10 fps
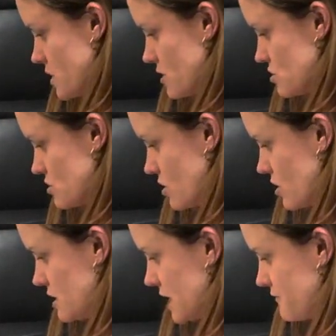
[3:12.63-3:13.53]
So
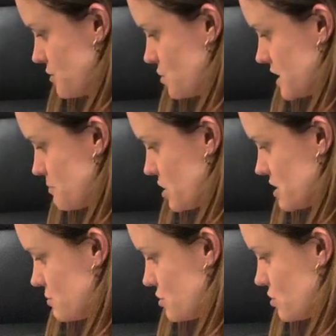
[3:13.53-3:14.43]
lean forward as
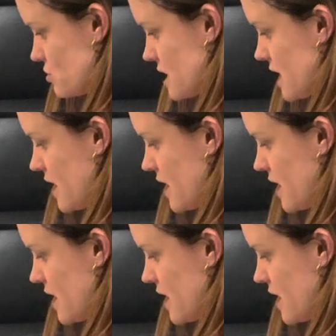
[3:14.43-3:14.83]
possible,